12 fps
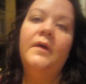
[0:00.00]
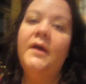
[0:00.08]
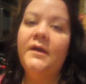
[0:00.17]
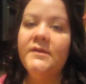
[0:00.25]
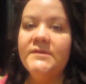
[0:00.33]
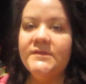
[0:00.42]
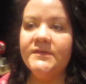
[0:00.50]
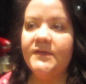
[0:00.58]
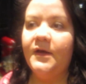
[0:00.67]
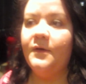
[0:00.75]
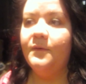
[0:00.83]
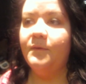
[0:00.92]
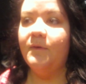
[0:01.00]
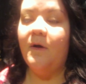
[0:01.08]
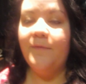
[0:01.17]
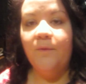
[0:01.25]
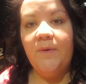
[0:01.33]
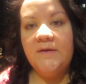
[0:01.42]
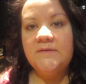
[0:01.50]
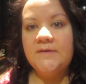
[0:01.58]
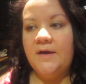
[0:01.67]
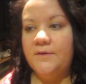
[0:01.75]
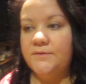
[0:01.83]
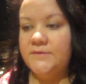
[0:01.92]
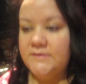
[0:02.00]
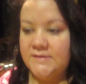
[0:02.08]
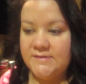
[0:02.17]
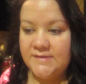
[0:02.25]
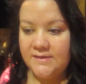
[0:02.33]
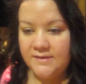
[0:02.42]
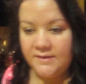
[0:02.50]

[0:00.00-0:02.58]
us to go on the west coast to see